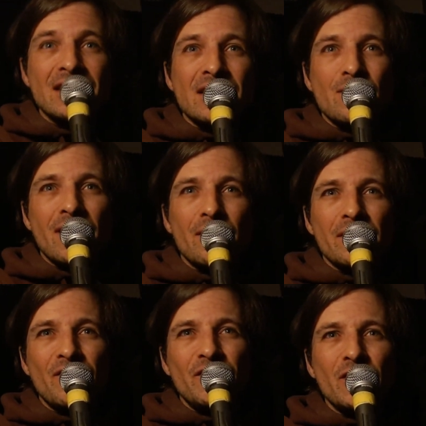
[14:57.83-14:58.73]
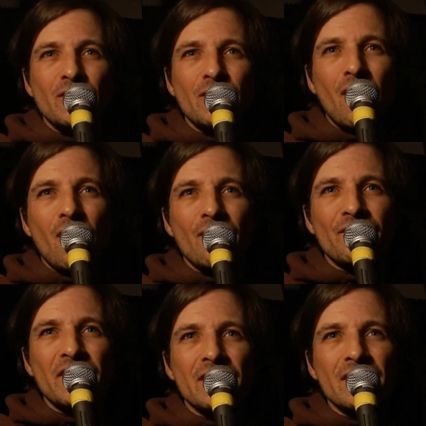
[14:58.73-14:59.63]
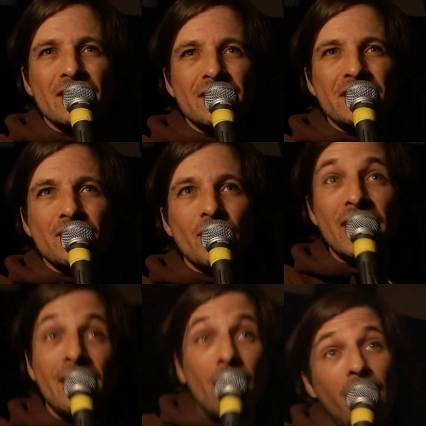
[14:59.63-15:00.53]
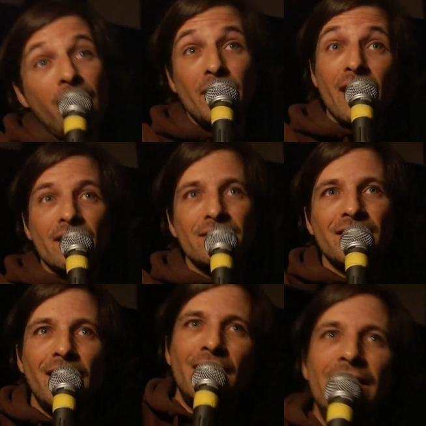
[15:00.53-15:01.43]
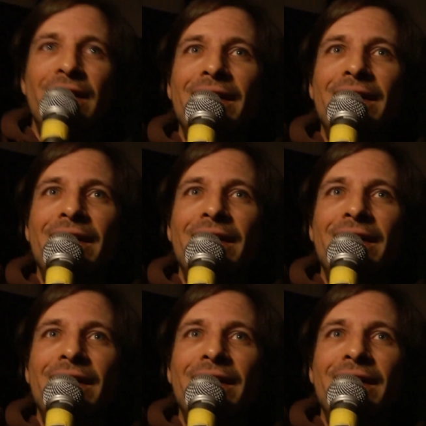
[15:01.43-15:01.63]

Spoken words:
view of the screen? Oh, yeah, danke.